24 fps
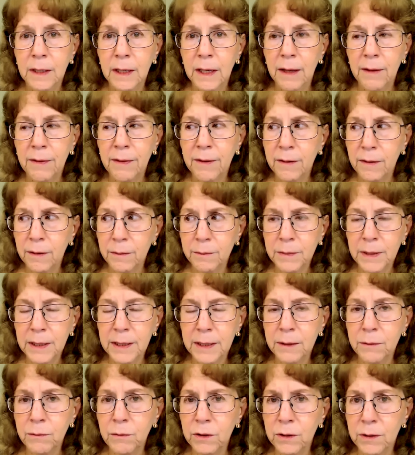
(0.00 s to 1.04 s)
And there are
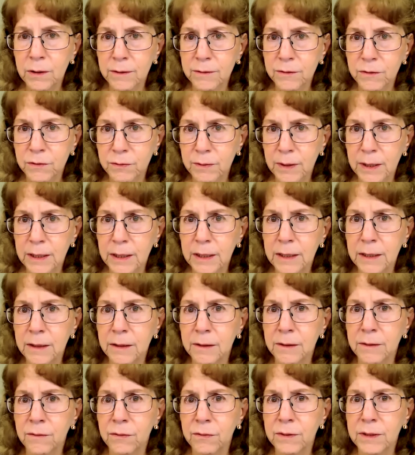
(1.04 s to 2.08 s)
many worlds right here
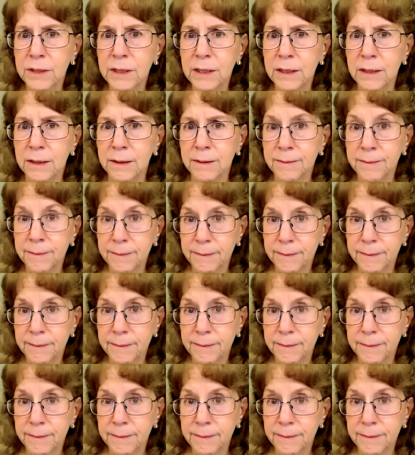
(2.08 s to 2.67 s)
in 3D.